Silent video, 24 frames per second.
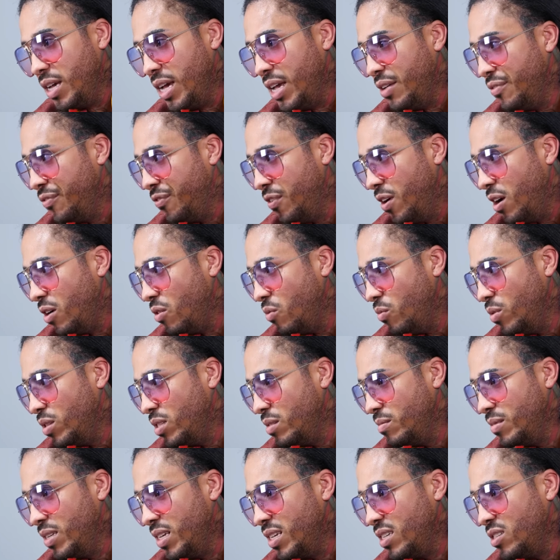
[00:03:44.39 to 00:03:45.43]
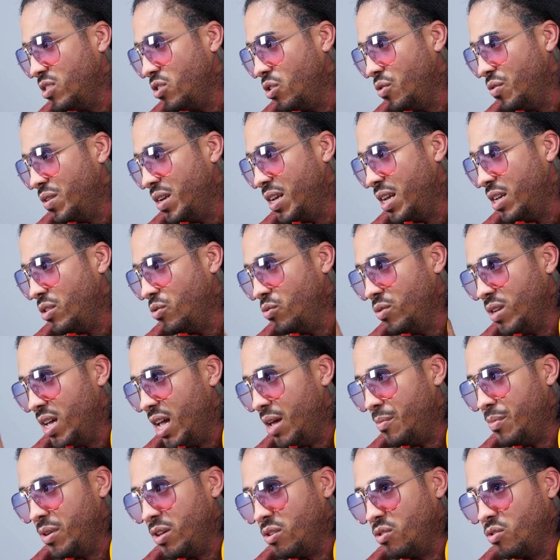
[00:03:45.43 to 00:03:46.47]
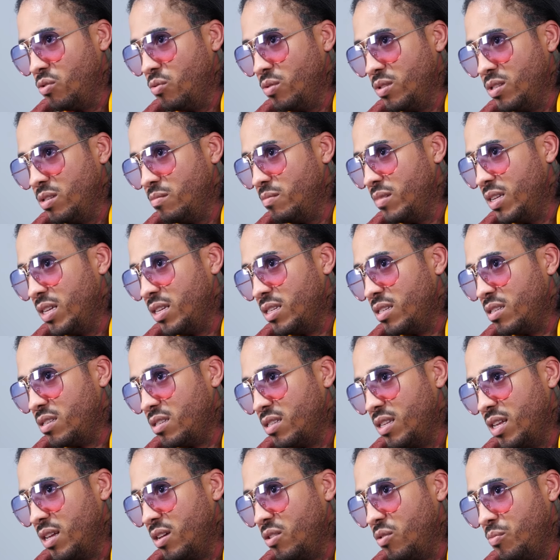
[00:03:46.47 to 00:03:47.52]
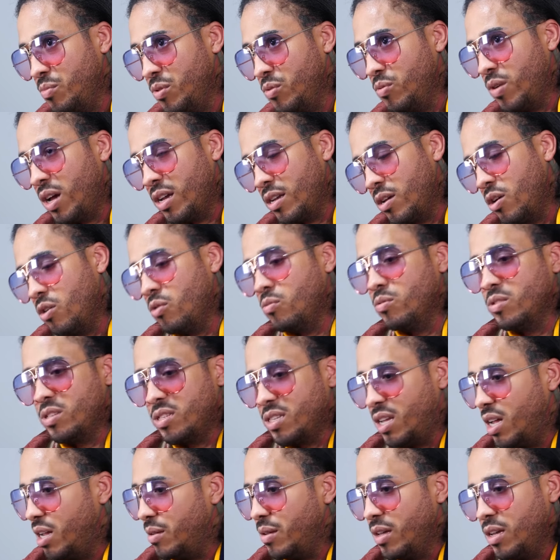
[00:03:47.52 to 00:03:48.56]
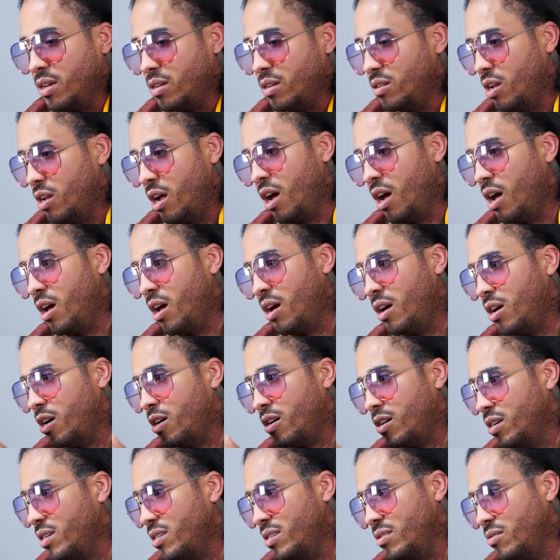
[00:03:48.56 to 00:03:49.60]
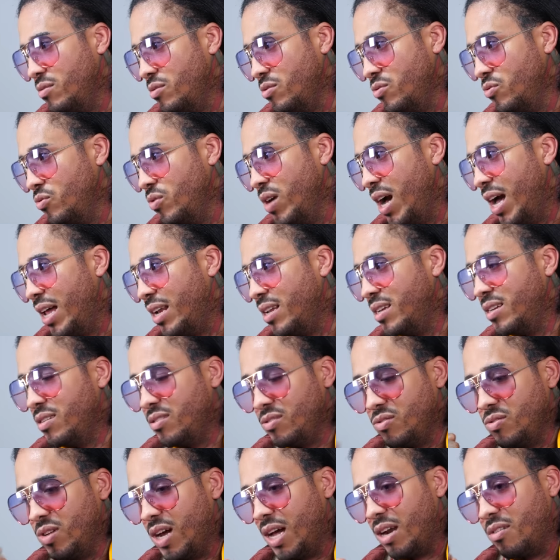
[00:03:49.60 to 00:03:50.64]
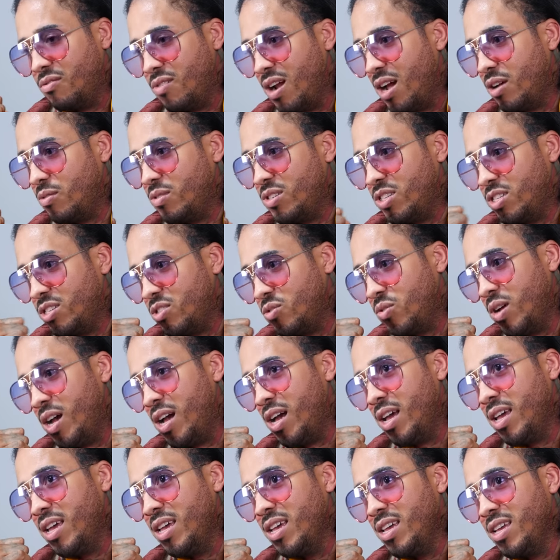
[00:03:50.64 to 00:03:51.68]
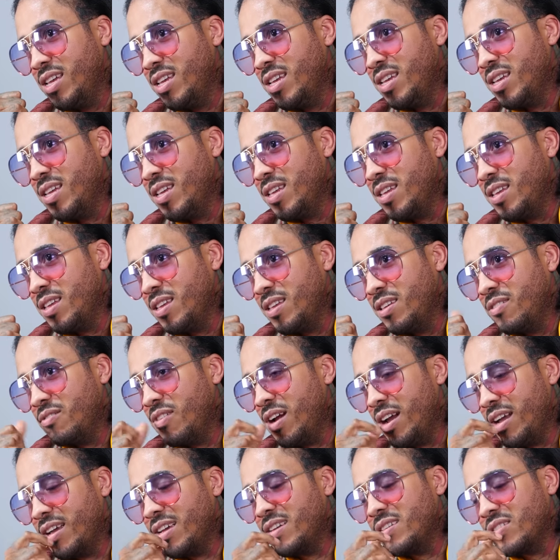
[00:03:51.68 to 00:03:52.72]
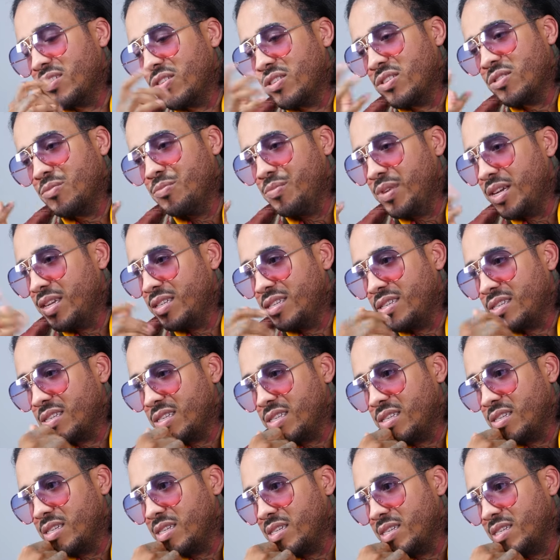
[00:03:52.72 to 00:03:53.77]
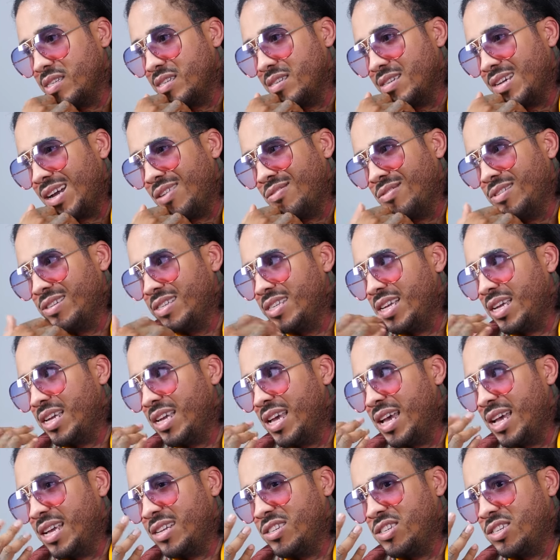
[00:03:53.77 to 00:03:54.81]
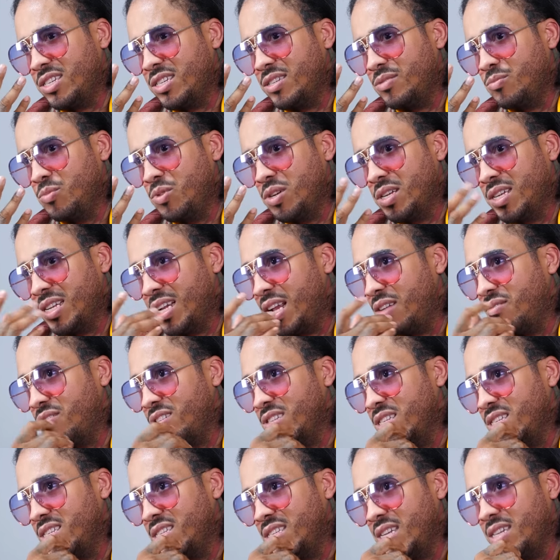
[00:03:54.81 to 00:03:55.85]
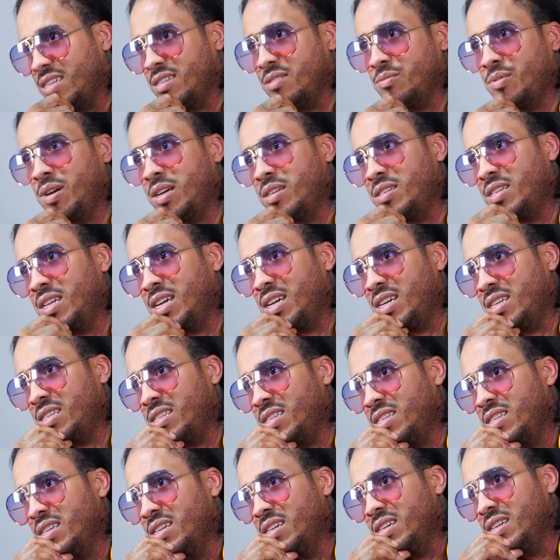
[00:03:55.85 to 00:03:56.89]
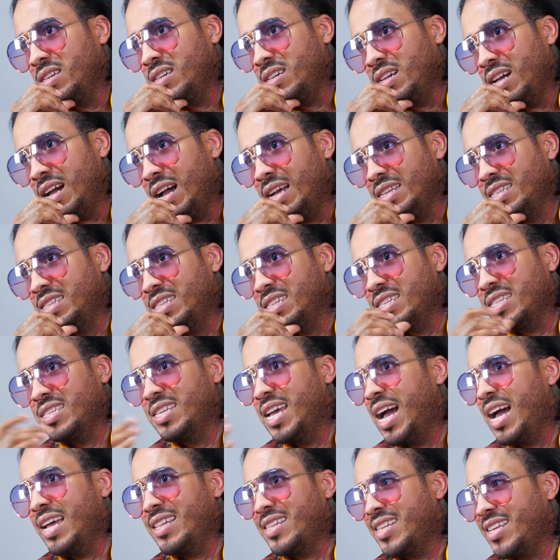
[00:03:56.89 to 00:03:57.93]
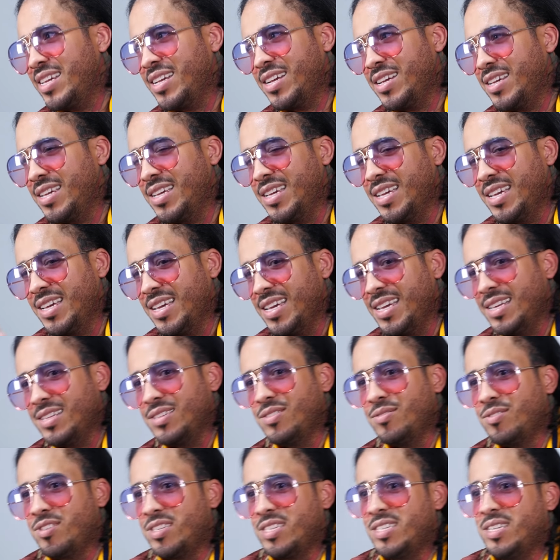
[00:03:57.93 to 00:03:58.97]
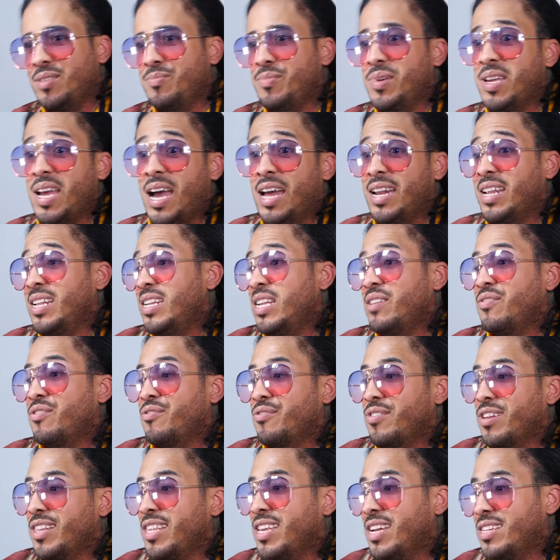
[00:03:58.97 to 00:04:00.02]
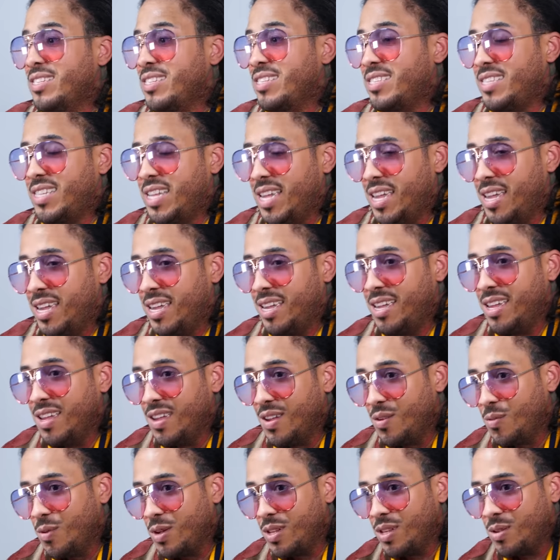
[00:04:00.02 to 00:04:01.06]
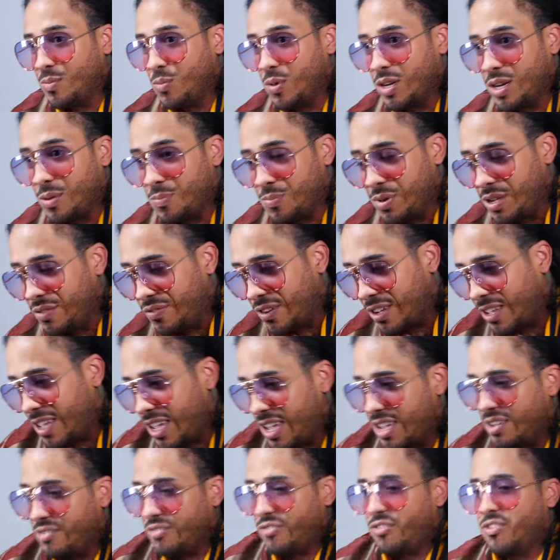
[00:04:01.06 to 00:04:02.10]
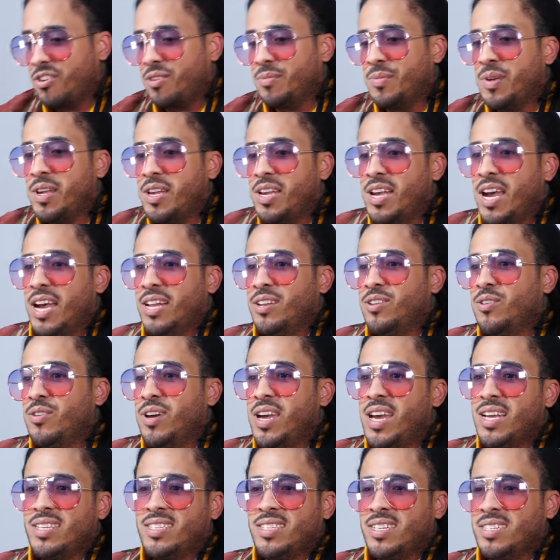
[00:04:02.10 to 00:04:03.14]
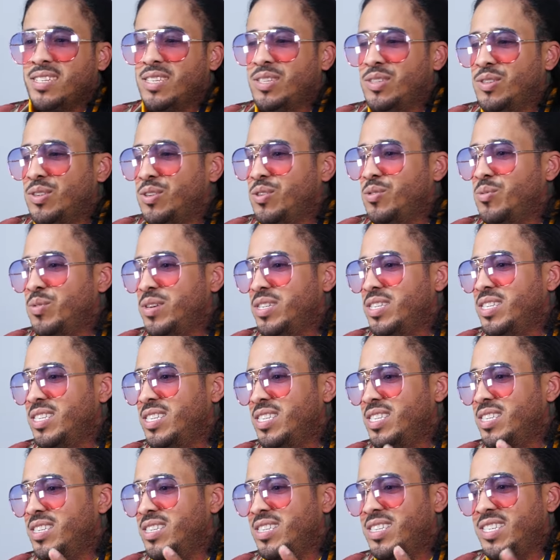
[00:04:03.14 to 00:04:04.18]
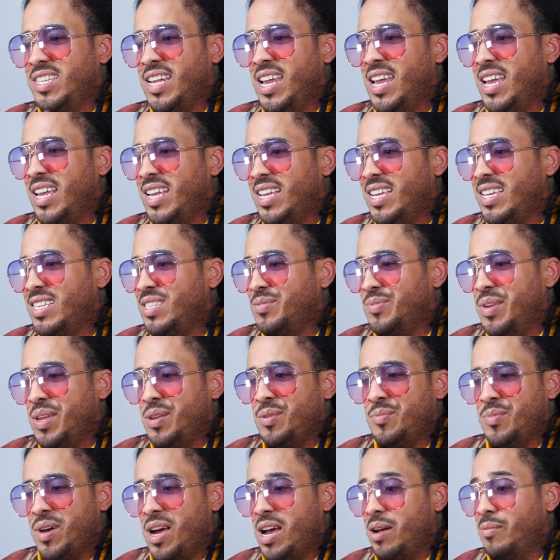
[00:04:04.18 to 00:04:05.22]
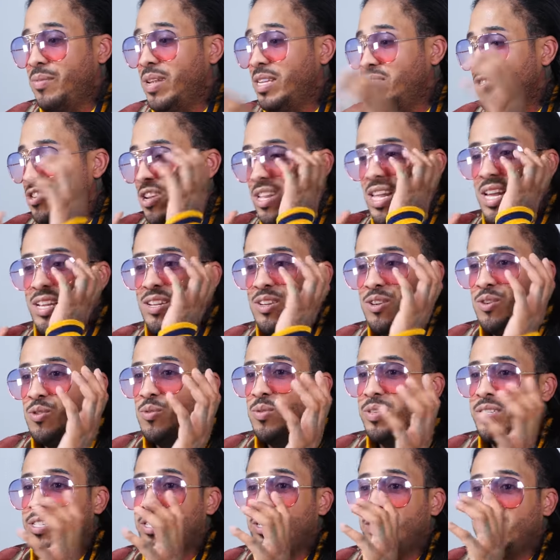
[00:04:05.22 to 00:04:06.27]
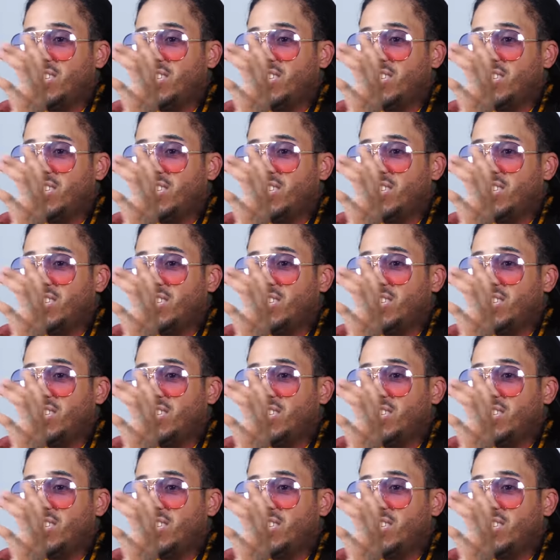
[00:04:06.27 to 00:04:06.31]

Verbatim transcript: ain't fucking with them niggas over there, you can't be cool with them niggas still and be like, oh, what's up? Nah, you yeah. gotta you gotta rock with your squad. Play your position. Right. So basically, because I really ain't had shit. What could I really say about Nas? You never I just or... got there. Yeah, yeah. He didn't do shit to me. I didn't even really understand where the where the beef it came from. I know it had something to do with Jay and his baby mom. That's all I knew was the